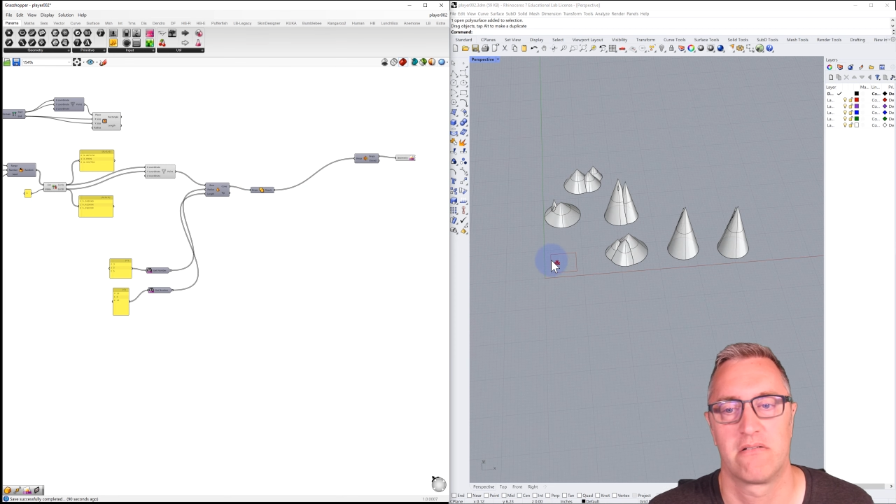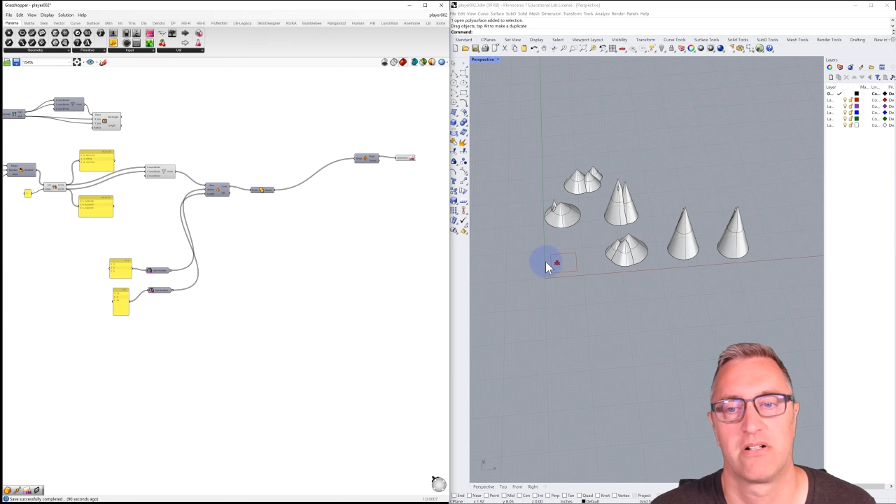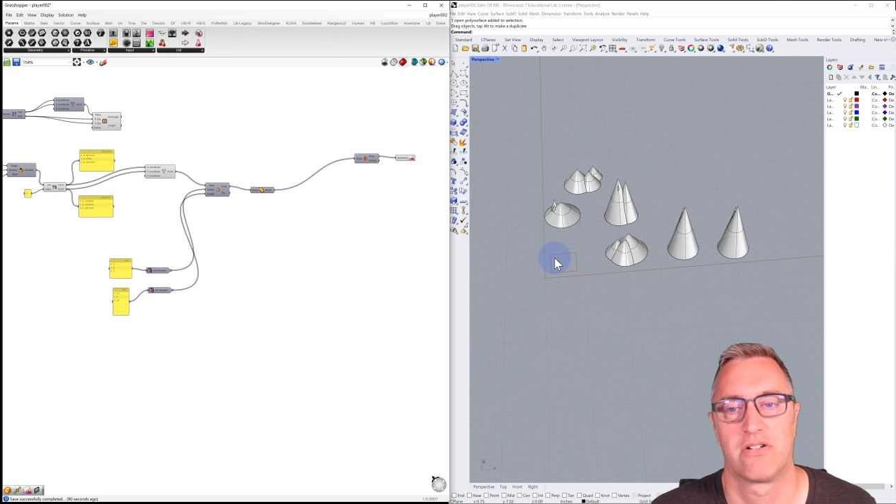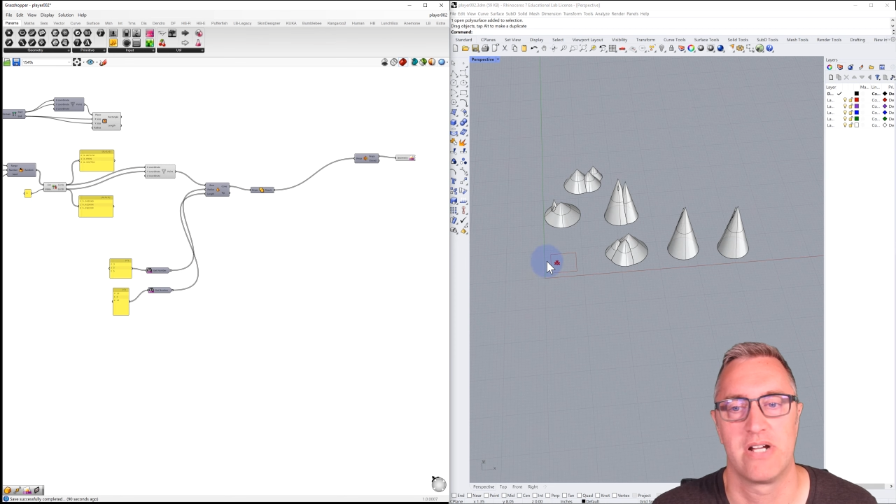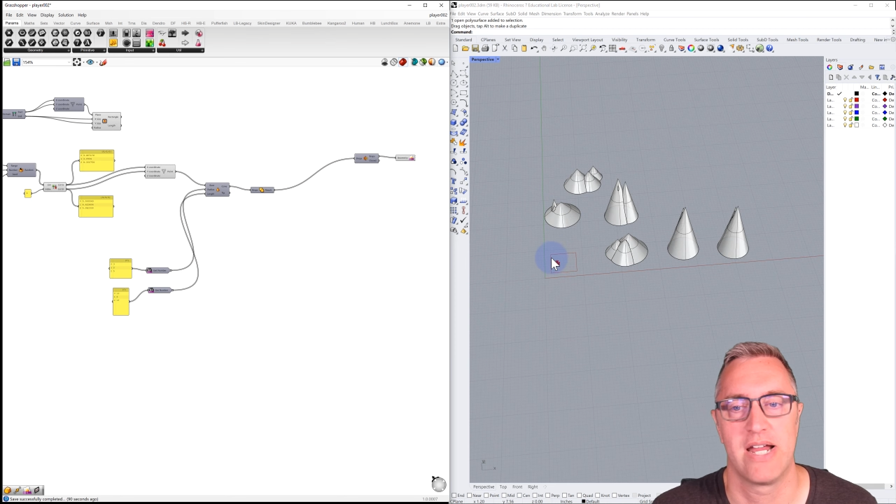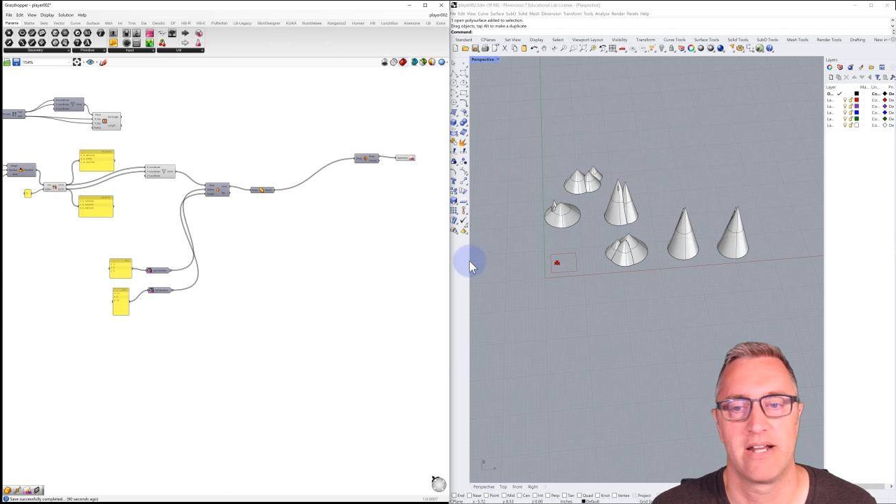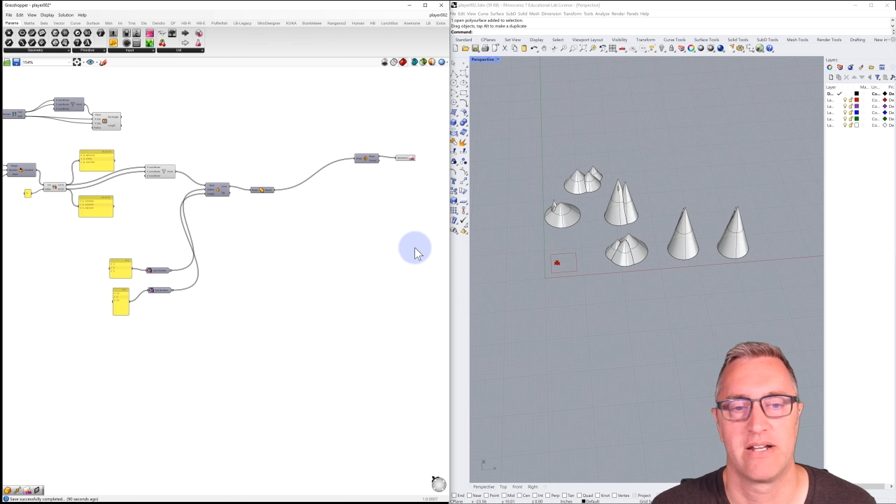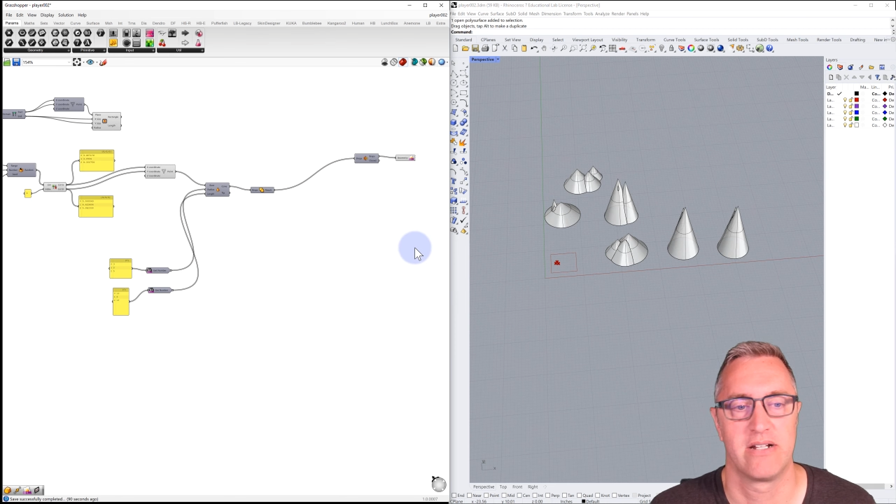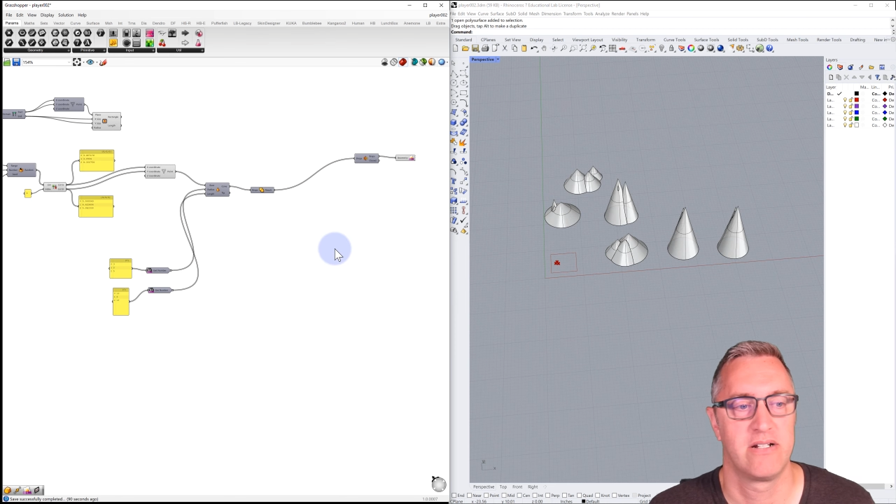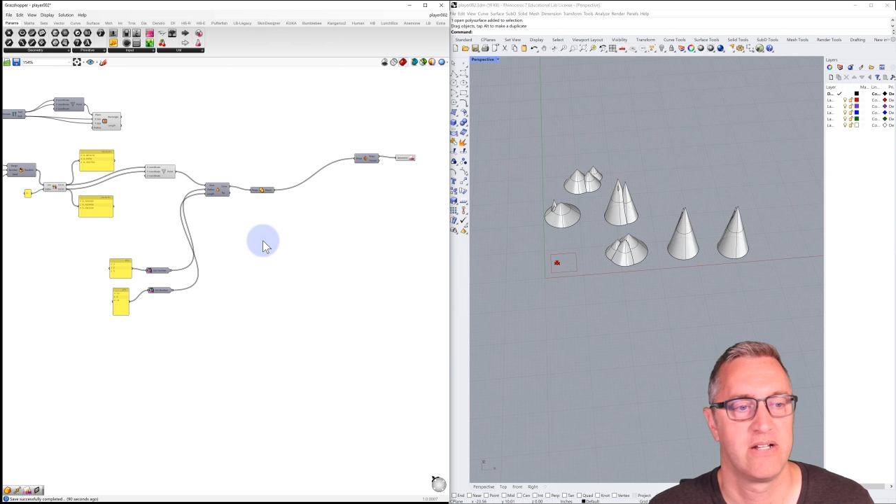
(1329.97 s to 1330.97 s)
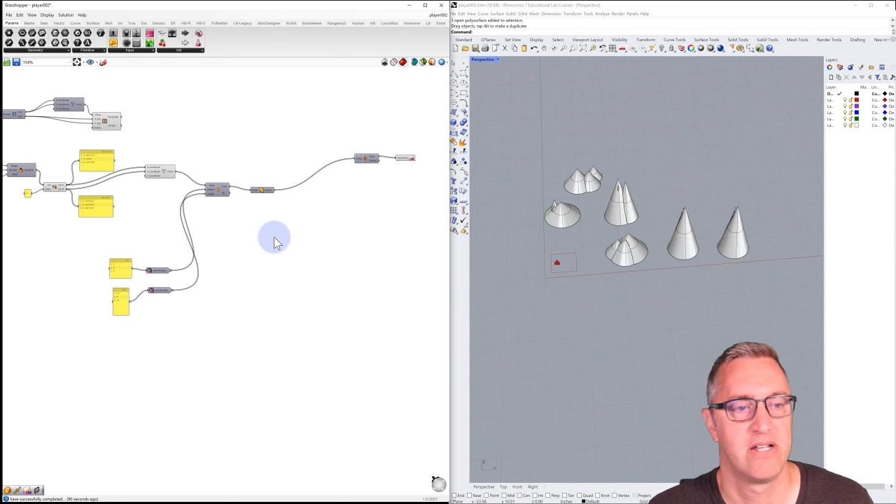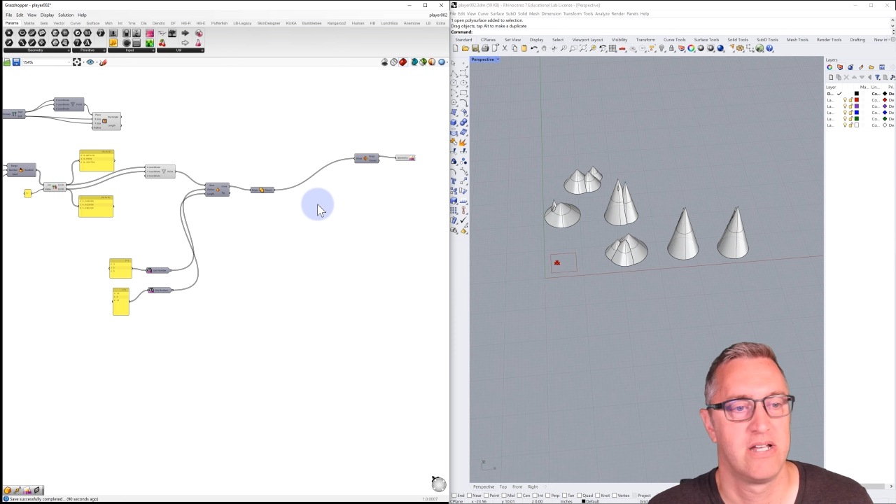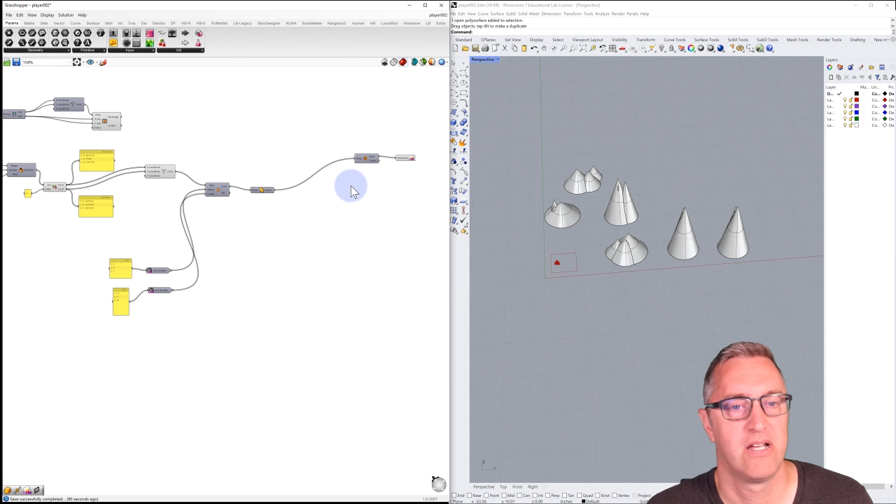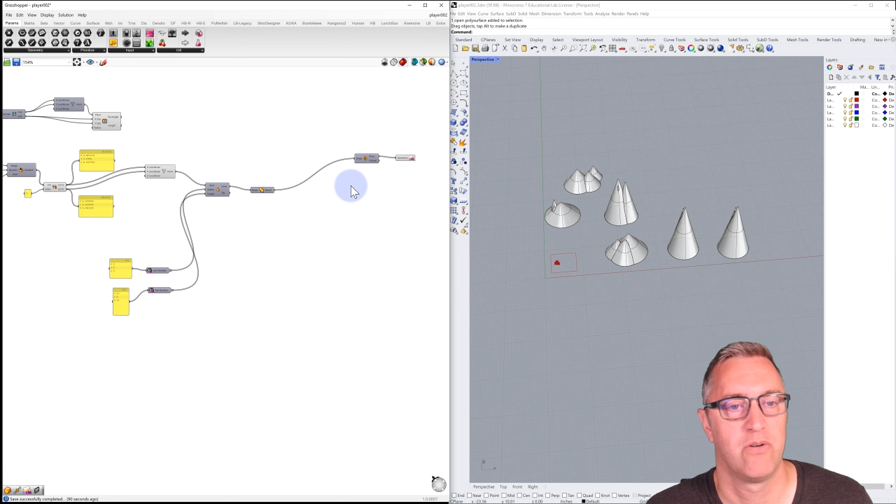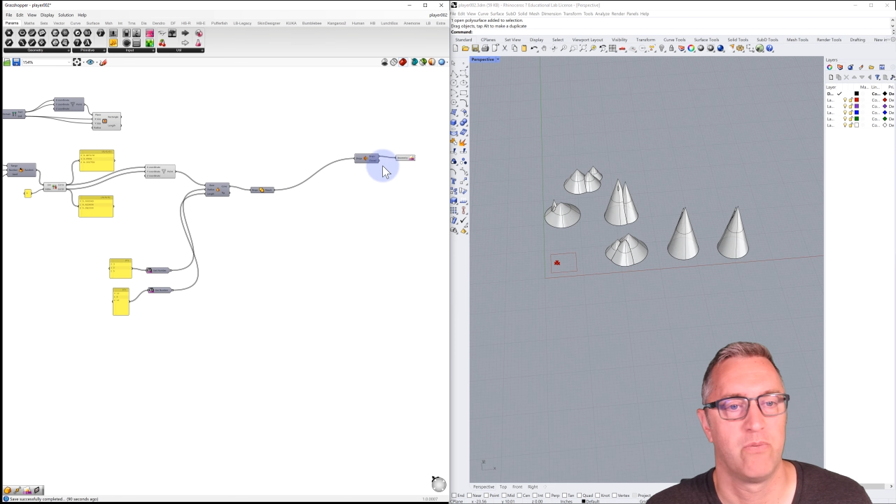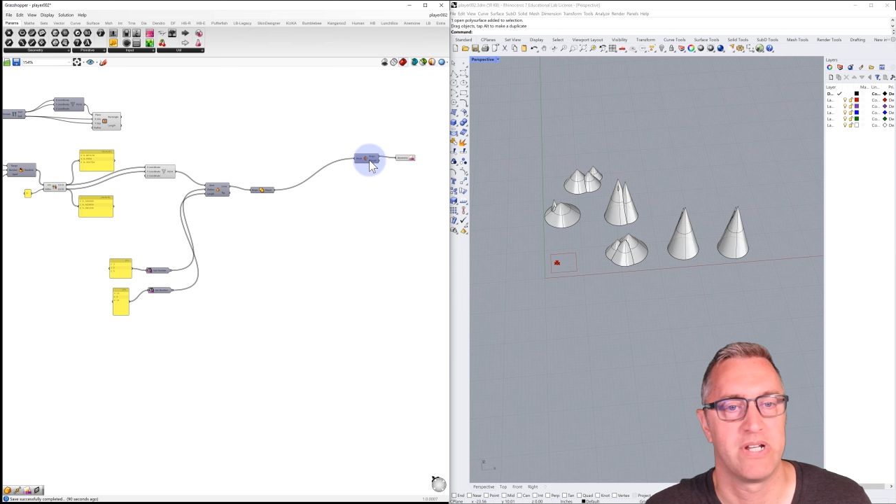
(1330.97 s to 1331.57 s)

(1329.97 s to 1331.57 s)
created, we